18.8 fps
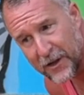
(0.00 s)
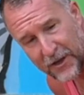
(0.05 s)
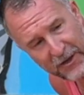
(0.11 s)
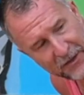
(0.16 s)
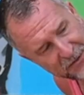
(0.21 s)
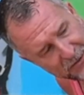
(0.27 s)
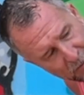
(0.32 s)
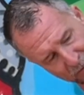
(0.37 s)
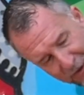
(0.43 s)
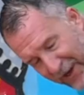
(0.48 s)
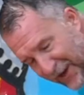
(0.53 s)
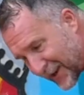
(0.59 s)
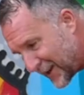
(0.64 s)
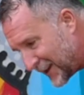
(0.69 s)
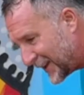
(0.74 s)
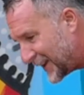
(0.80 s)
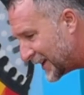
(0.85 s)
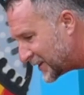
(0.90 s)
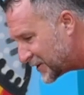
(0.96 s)
So we're not
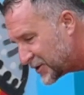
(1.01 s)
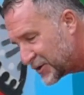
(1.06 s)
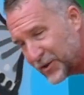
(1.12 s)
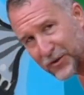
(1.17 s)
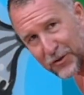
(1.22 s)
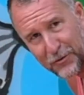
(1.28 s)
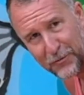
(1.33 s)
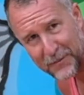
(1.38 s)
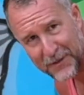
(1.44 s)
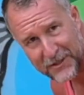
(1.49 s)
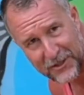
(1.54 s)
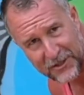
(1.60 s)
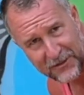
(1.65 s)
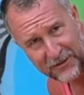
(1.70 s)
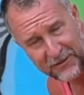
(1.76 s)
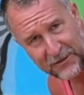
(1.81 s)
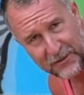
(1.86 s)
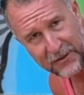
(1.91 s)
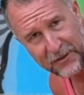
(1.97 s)
going to get too much
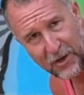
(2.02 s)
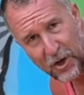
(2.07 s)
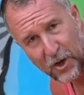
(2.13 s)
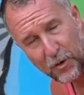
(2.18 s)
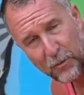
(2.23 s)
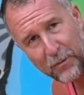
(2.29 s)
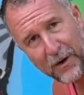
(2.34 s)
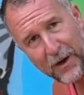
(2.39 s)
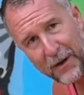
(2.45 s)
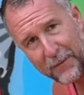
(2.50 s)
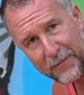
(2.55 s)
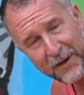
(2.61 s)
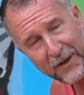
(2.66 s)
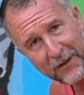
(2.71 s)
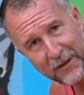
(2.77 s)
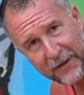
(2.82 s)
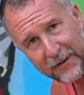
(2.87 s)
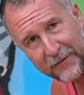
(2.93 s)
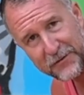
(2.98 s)
into the Cobra. I'm not
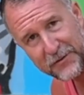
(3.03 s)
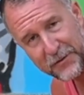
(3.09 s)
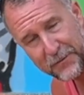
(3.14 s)
going to give too